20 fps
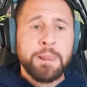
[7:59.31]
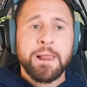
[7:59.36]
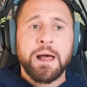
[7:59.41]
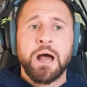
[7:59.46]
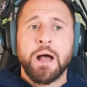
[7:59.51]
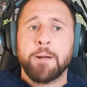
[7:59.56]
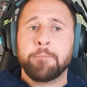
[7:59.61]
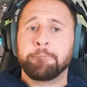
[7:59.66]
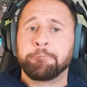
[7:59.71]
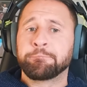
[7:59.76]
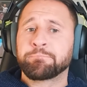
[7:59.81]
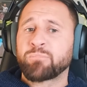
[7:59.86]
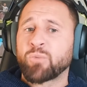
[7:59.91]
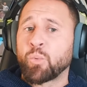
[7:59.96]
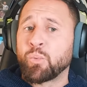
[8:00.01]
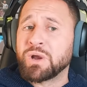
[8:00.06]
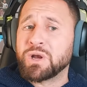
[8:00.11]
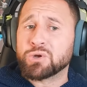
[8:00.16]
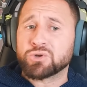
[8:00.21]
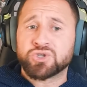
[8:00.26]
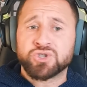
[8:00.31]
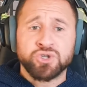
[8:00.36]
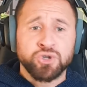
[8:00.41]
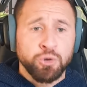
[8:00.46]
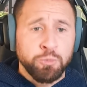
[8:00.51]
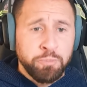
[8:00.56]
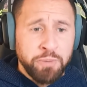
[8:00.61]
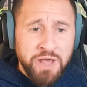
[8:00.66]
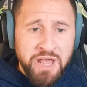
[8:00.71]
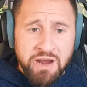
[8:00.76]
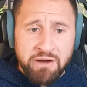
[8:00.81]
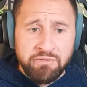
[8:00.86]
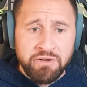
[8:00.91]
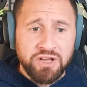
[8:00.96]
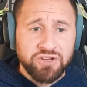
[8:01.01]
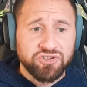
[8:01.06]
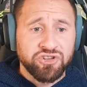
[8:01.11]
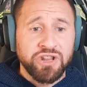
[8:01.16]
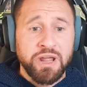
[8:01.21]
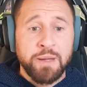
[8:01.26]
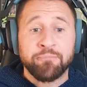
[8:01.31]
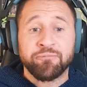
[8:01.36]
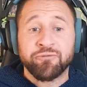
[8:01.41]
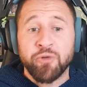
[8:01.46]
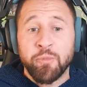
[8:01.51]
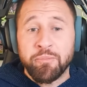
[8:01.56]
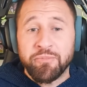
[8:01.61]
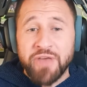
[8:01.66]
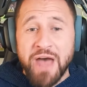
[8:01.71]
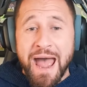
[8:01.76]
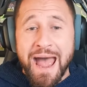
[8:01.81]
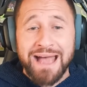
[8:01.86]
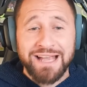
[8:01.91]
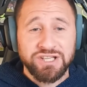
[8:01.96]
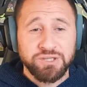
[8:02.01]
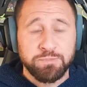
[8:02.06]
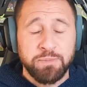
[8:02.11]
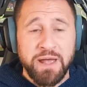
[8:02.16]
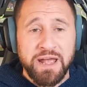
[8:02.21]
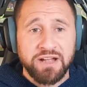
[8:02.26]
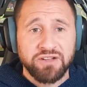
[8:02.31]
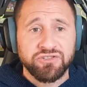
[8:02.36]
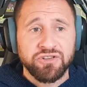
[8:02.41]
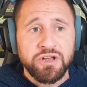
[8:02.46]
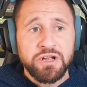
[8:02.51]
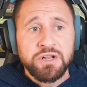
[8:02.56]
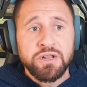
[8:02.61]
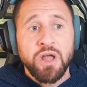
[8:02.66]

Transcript: Um, we looked superior to from that aspect.